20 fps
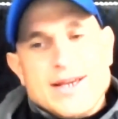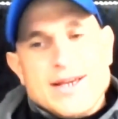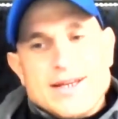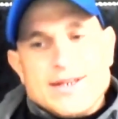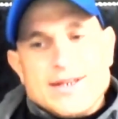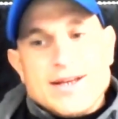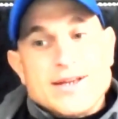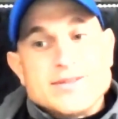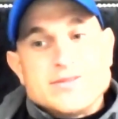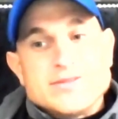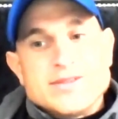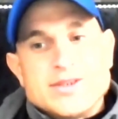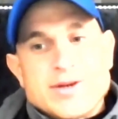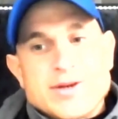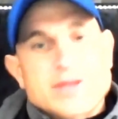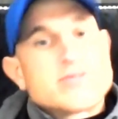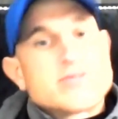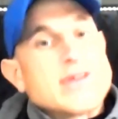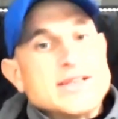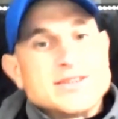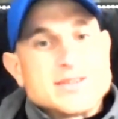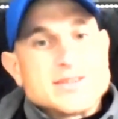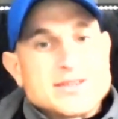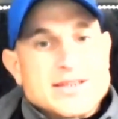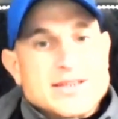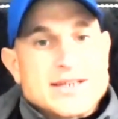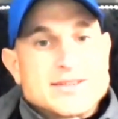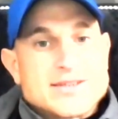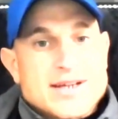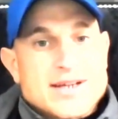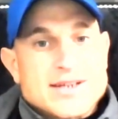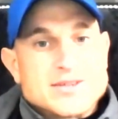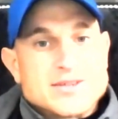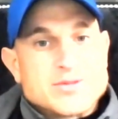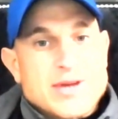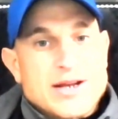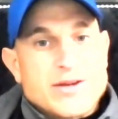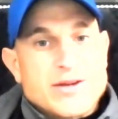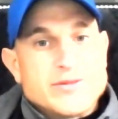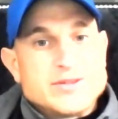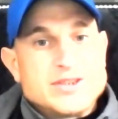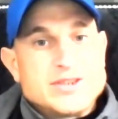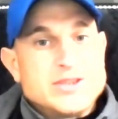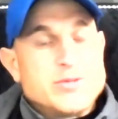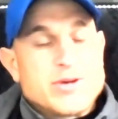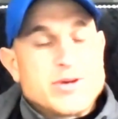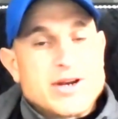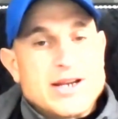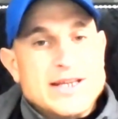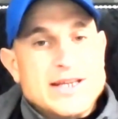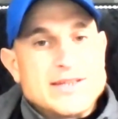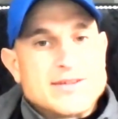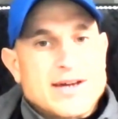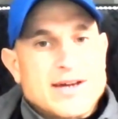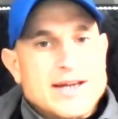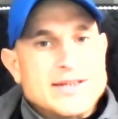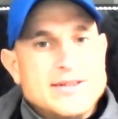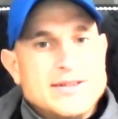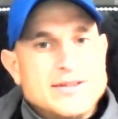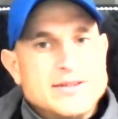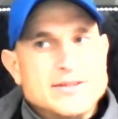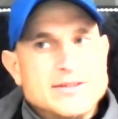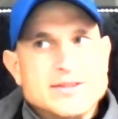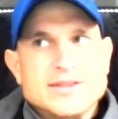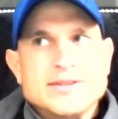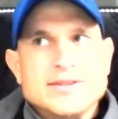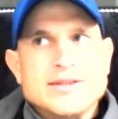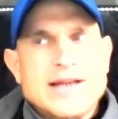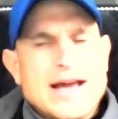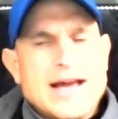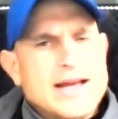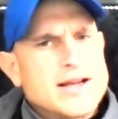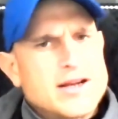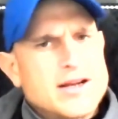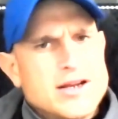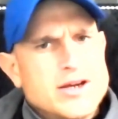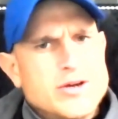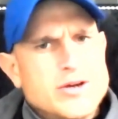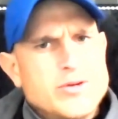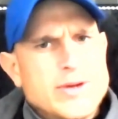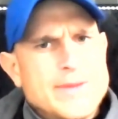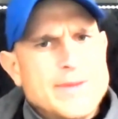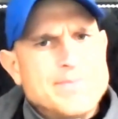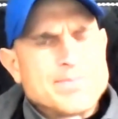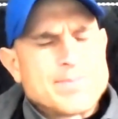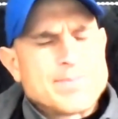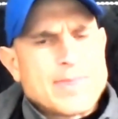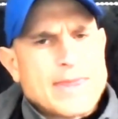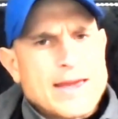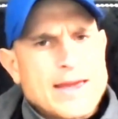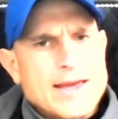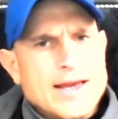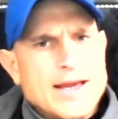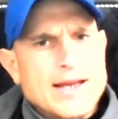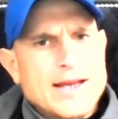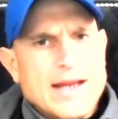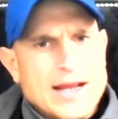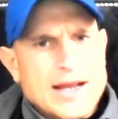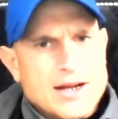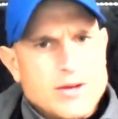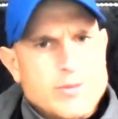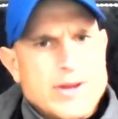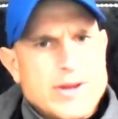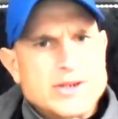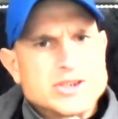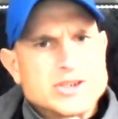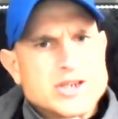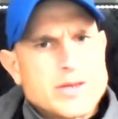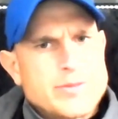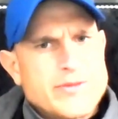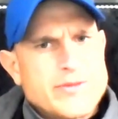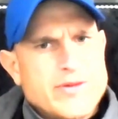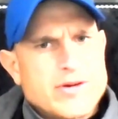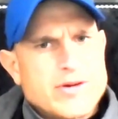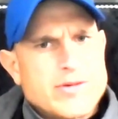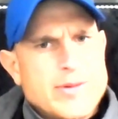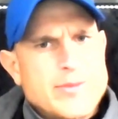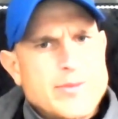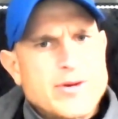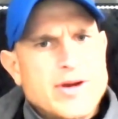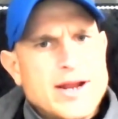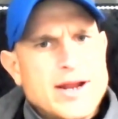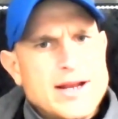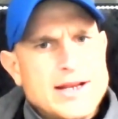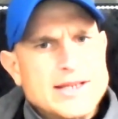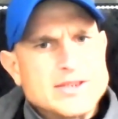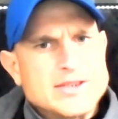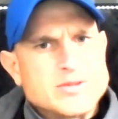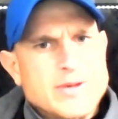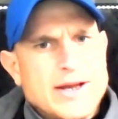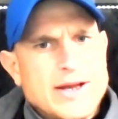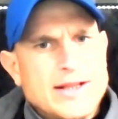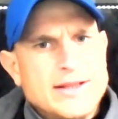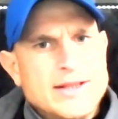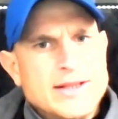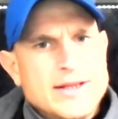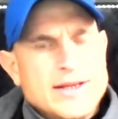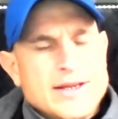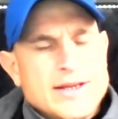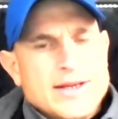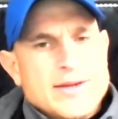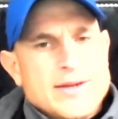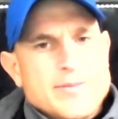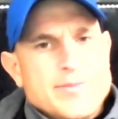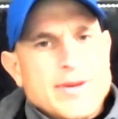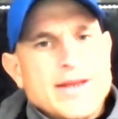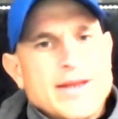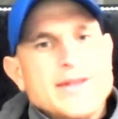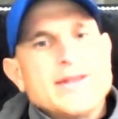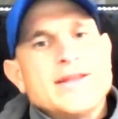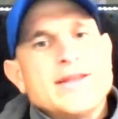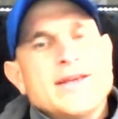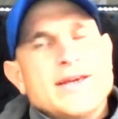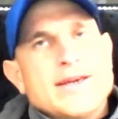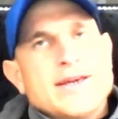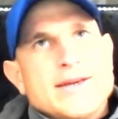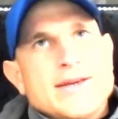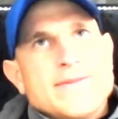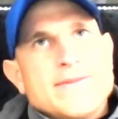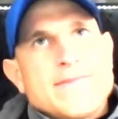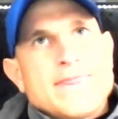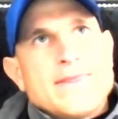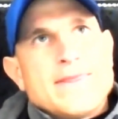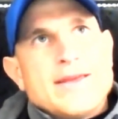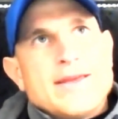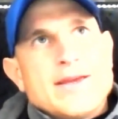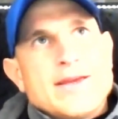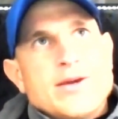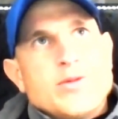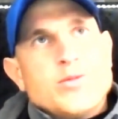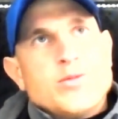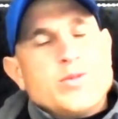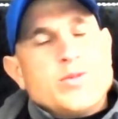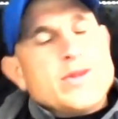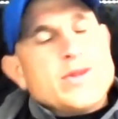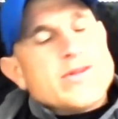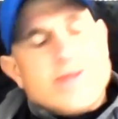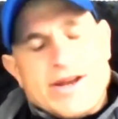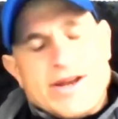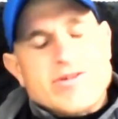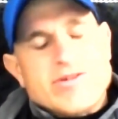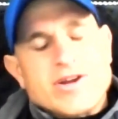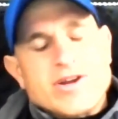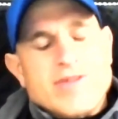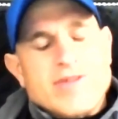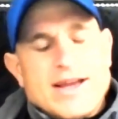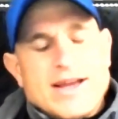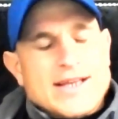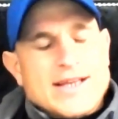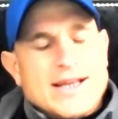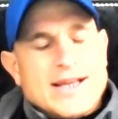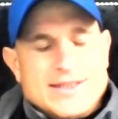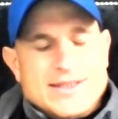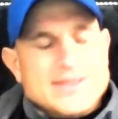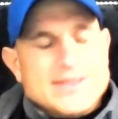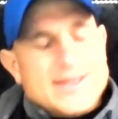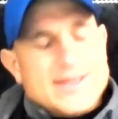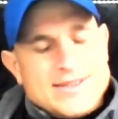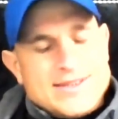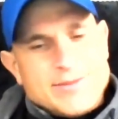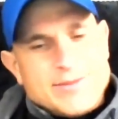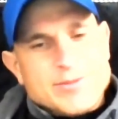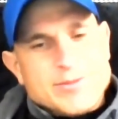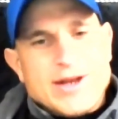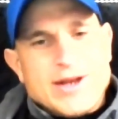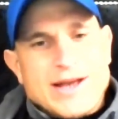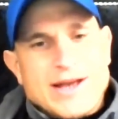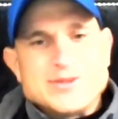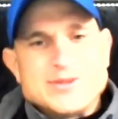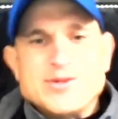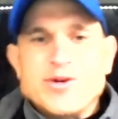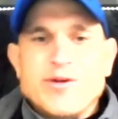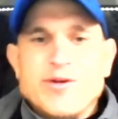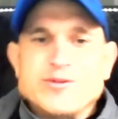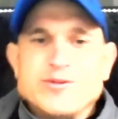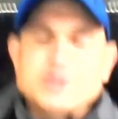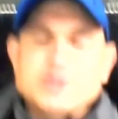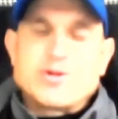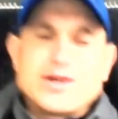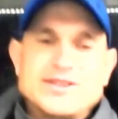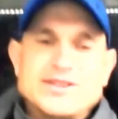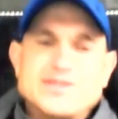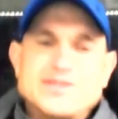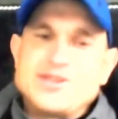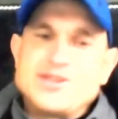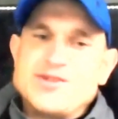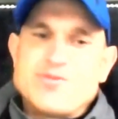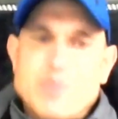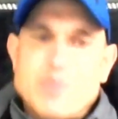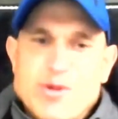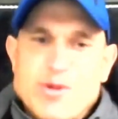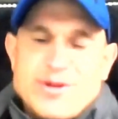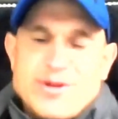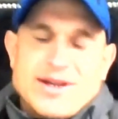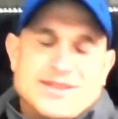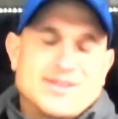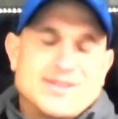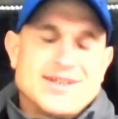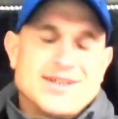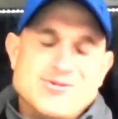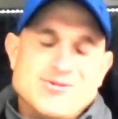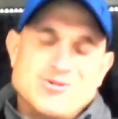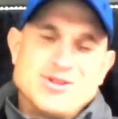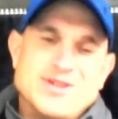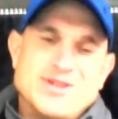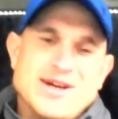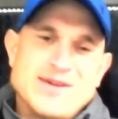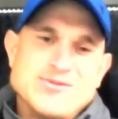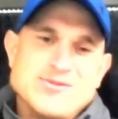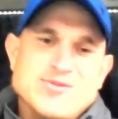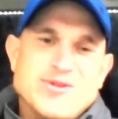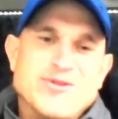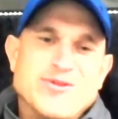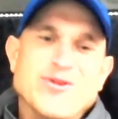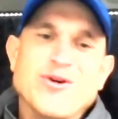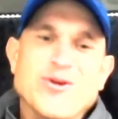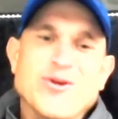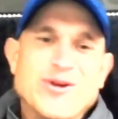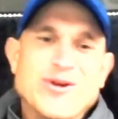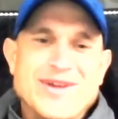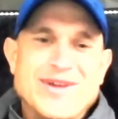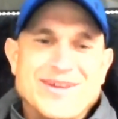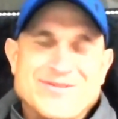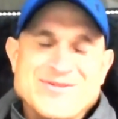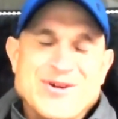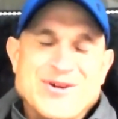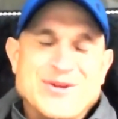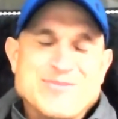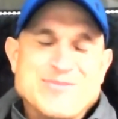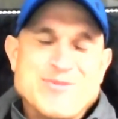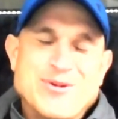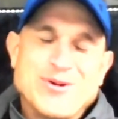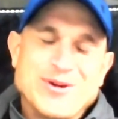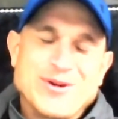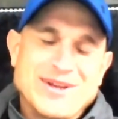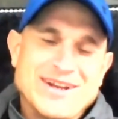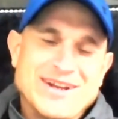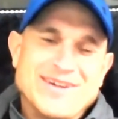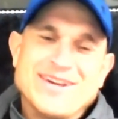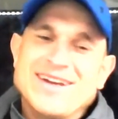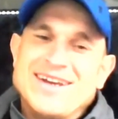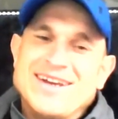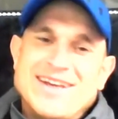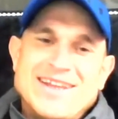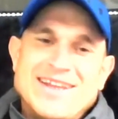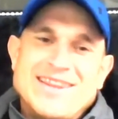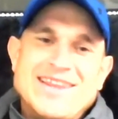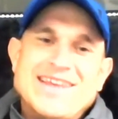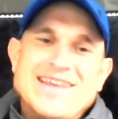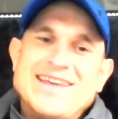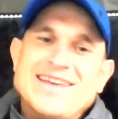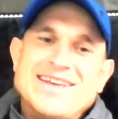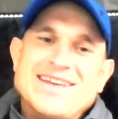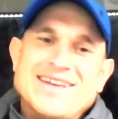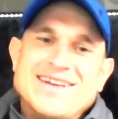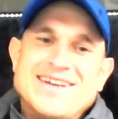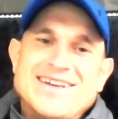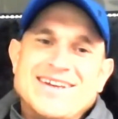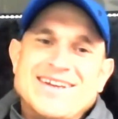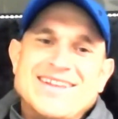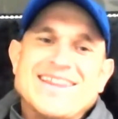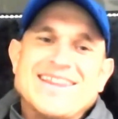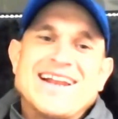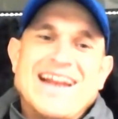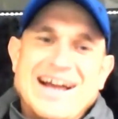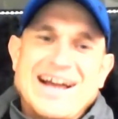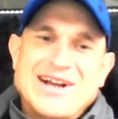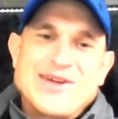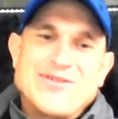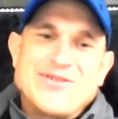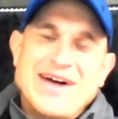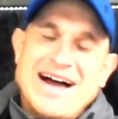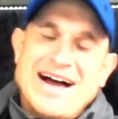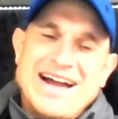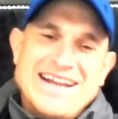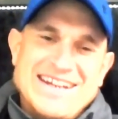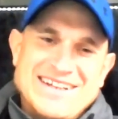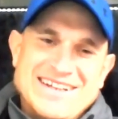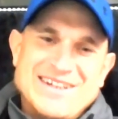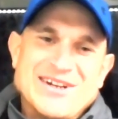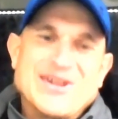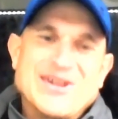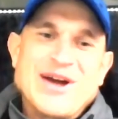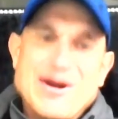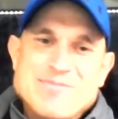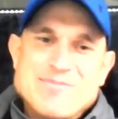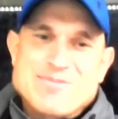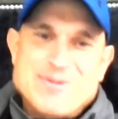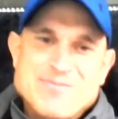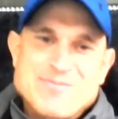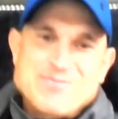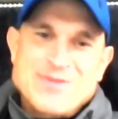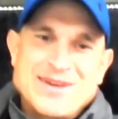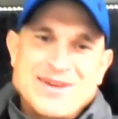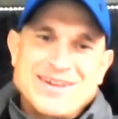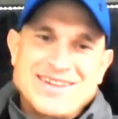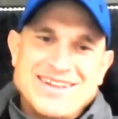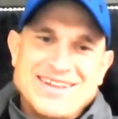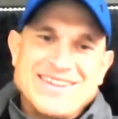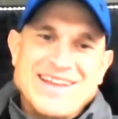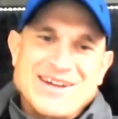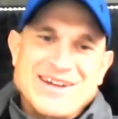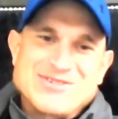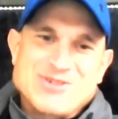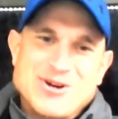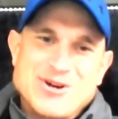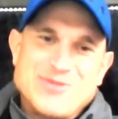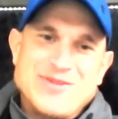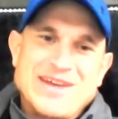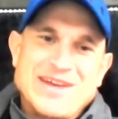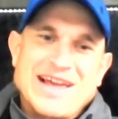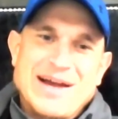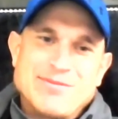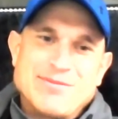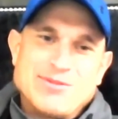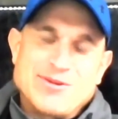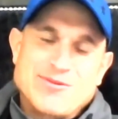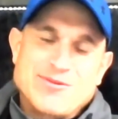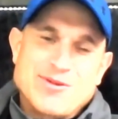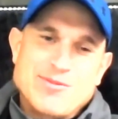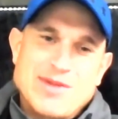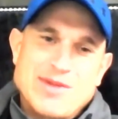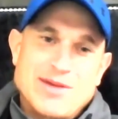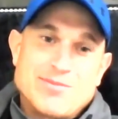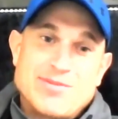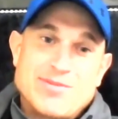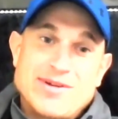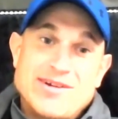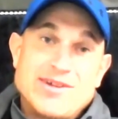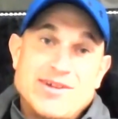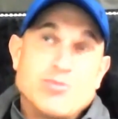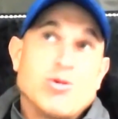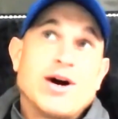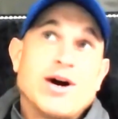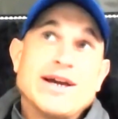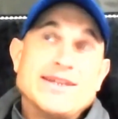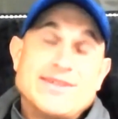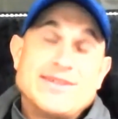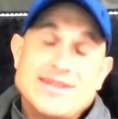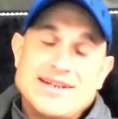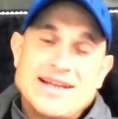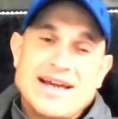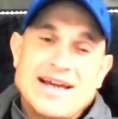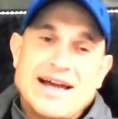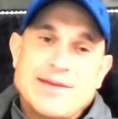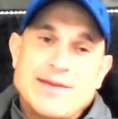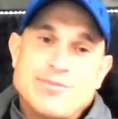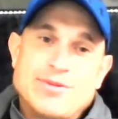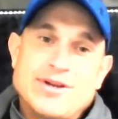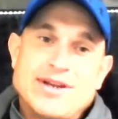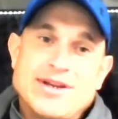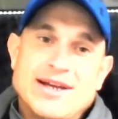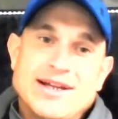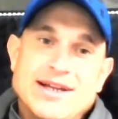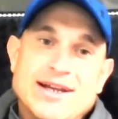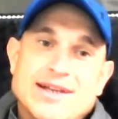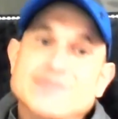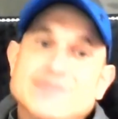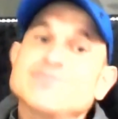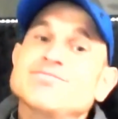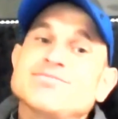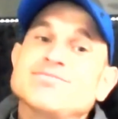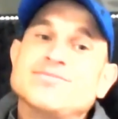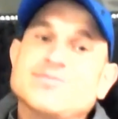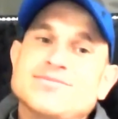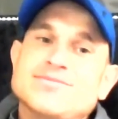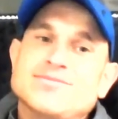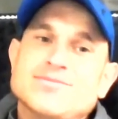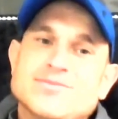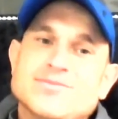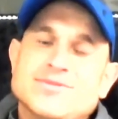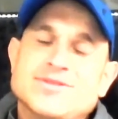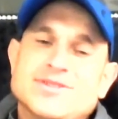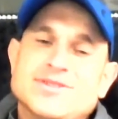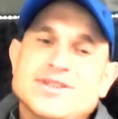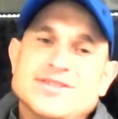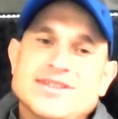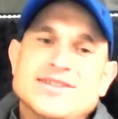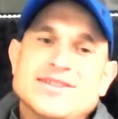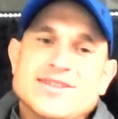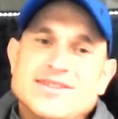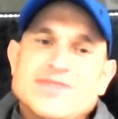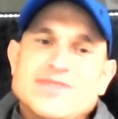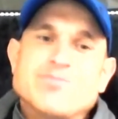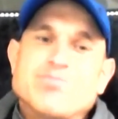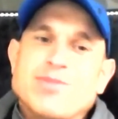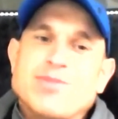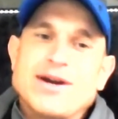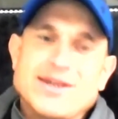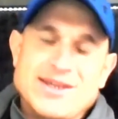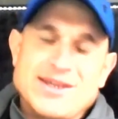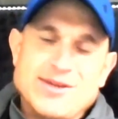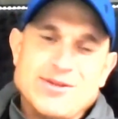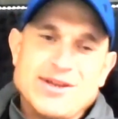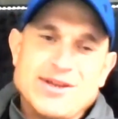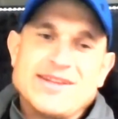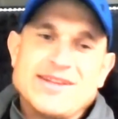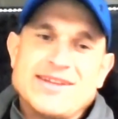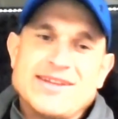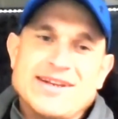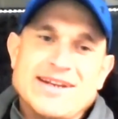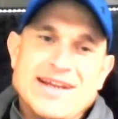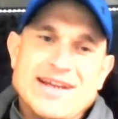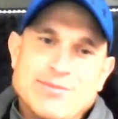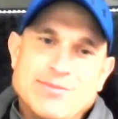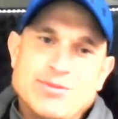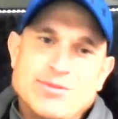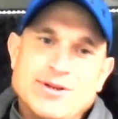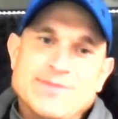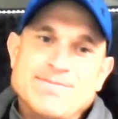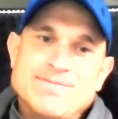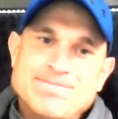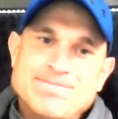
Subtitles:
Now, you had great success there as well. Obviously, you won league titles and an Anglo-Welsh Cup, if I remember rightly, as well. But were there any regret? And I'm going to ask you the obvious question you've probably been asked 100 times before, if not more. You know, the lack of a Heineken Cup in that trophy cabinet from that period. Why didn't it happen? And does it bug you that it didn't happen?